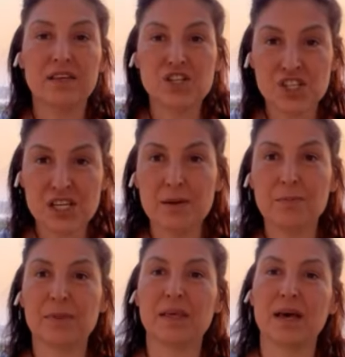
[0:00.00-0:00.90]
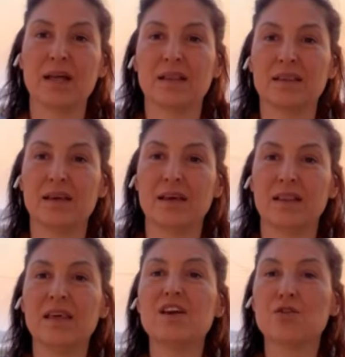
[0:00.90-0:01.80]
the sheep that
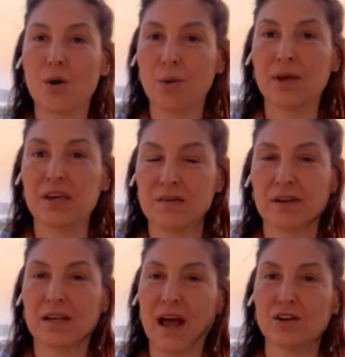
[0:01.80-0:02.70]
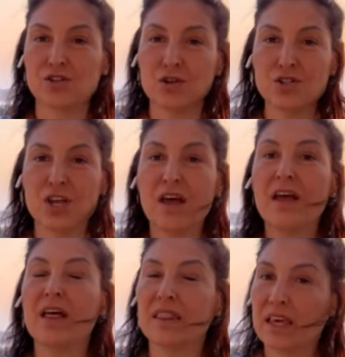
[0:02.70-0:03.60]
they grow here in Naxos.
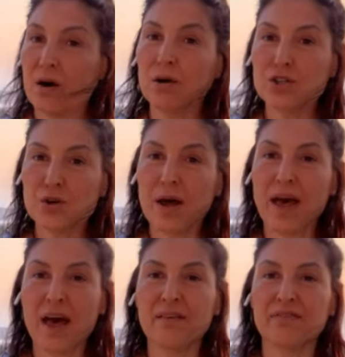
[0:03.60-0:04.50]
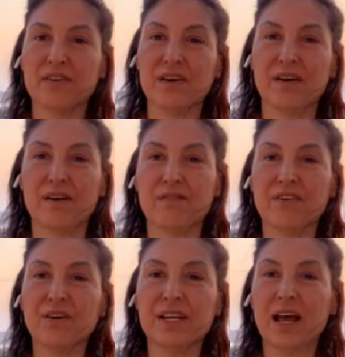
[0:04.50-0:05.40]
They also have
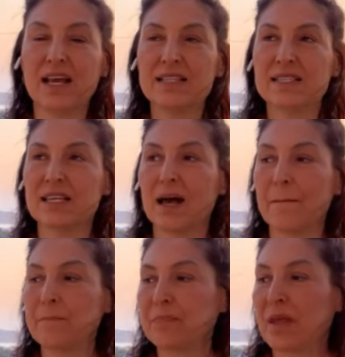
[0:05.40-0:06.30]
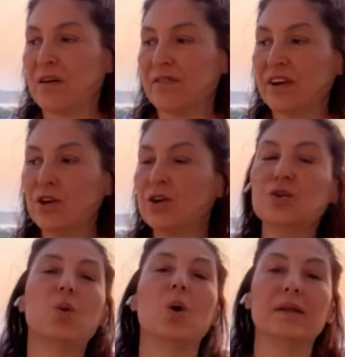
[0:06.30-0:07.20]
very nice, um, very
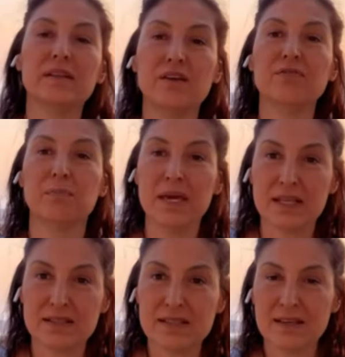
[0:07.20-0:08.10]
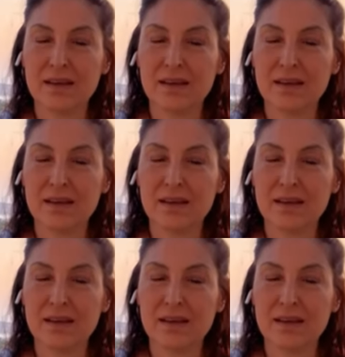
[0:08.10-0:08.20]
good quality of meat